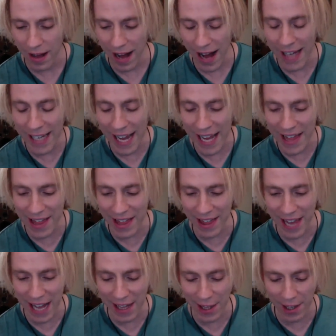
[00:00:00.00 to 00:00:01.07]

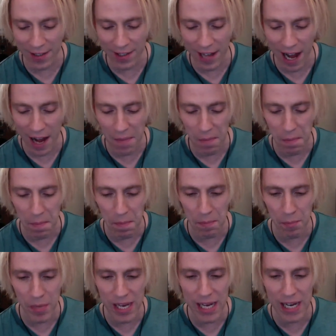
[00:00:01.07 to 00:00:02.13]
Again, that does not
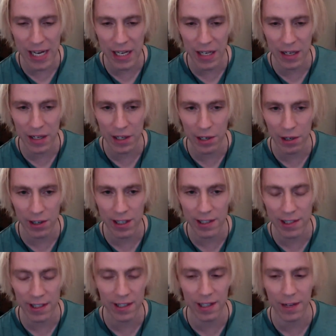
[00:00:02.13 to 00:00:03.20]
mean you're
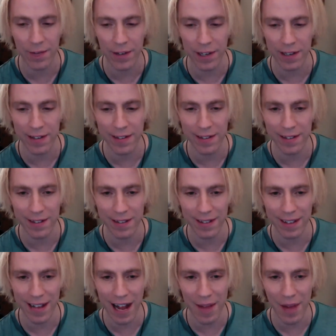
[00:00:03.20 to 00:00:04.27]
insignificant.
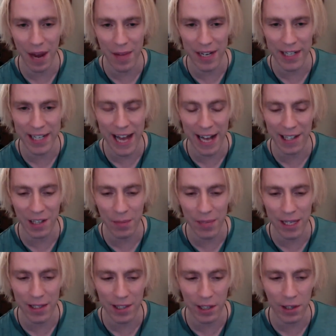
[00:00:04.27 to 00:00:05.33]
I mean, yes, it
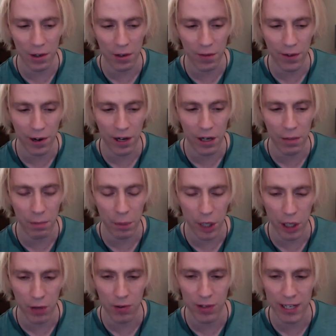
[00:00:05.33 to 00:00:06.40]
means that you're very
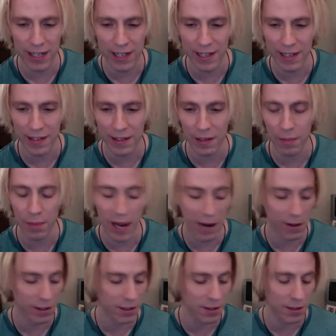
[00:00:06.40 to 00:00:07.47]
puny in
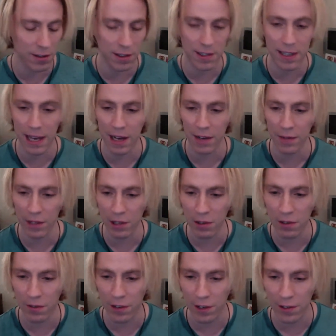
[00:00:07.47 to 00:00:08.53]
comparison to the scale of the
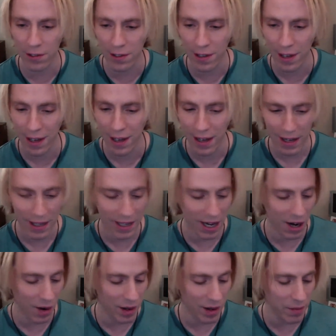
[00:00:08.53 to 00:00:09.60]
universe. You
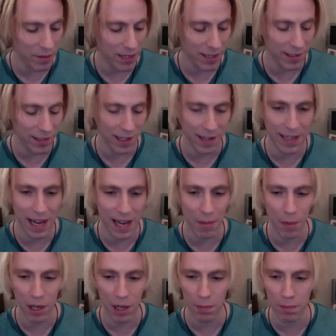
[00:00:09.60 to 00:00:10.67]
know, it means that, yeah,
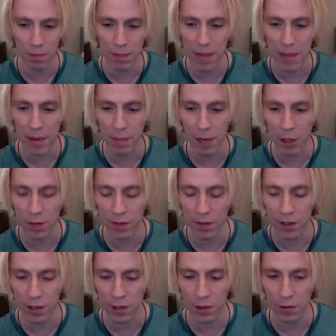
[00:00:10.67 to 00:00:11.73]
maybe much of
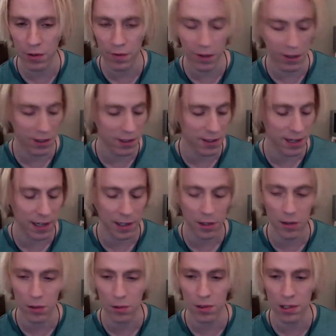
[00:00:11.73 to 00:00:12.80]
the universe is not
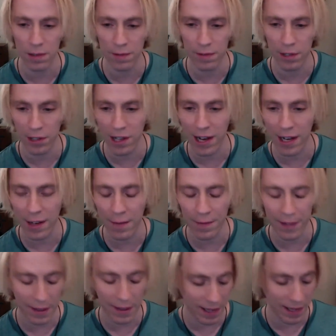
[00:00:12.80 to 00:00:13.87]
conducive to life.
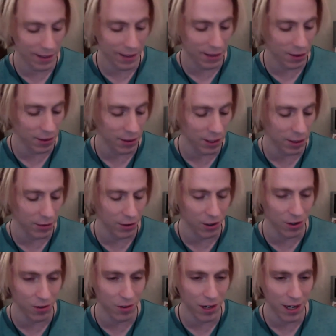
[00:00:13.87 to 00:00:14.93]
That's certainly
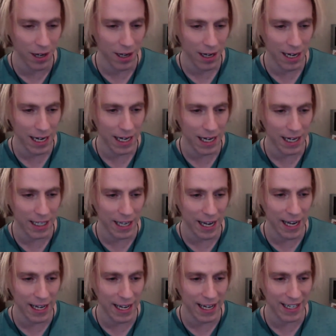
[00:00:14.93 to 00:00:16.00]
true.
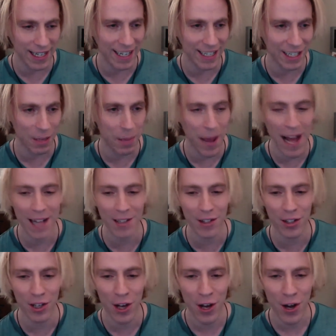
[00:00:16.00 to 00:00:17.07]
It
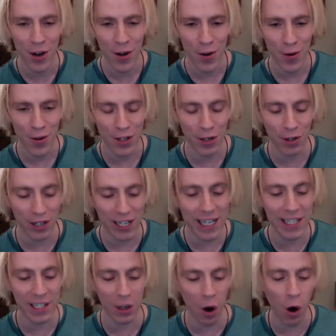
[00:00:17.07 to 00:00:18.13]
depends.
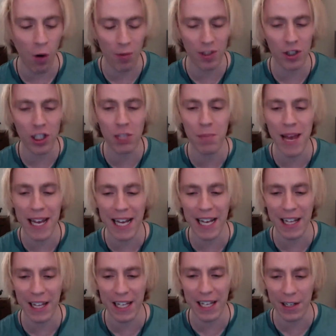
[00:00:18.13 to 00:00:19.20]
He's just
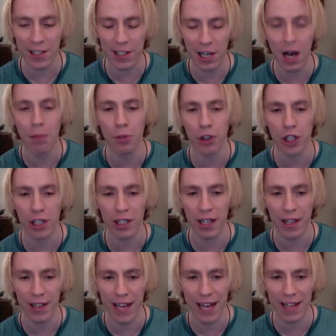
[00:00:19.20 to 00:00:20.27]
making the assumption
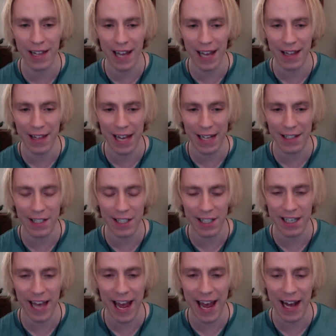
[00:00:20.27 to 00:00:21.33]
that
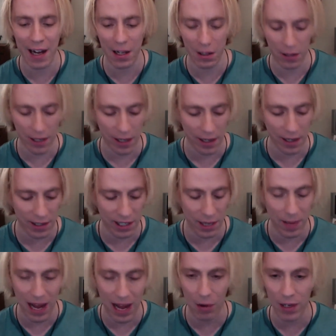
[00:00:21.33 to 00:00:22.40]
scale
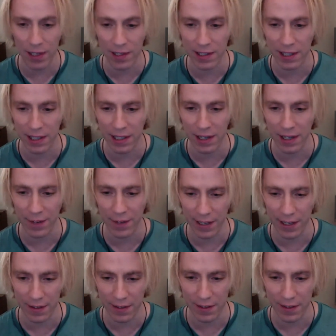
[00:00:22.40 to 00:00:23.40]
somehow is significant.